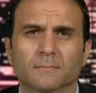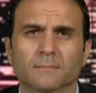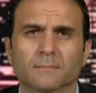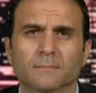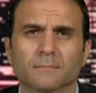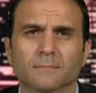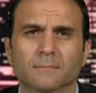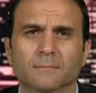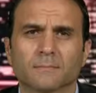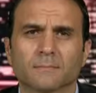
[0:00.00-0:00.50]

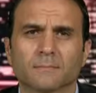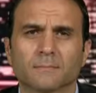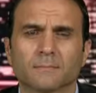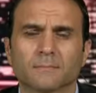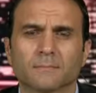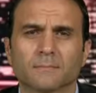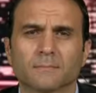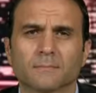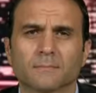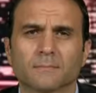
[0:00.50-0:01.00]

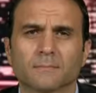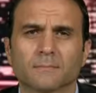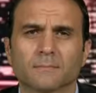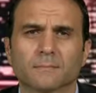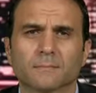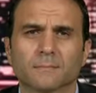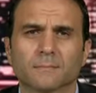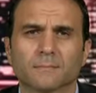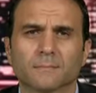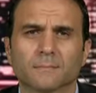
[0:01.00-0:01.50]

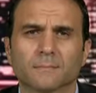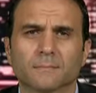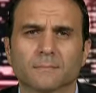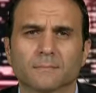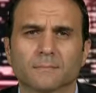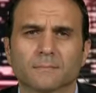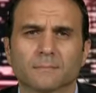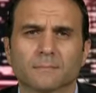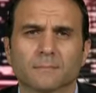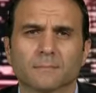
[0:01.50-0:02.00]

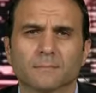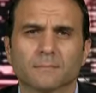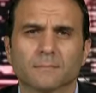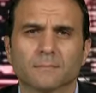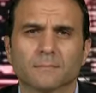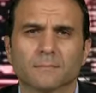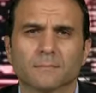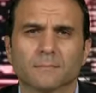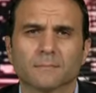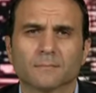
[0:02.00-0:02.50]
The person shown says nothing.